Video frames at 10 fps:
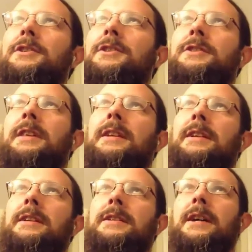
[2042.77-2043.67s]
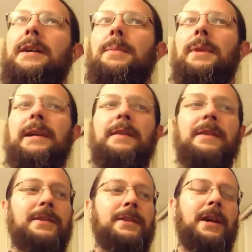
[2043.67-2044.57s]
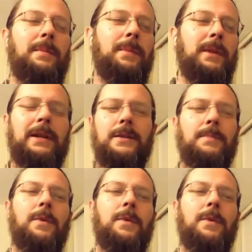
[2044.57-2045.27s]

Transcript: let's just say that an entire planet this entire planet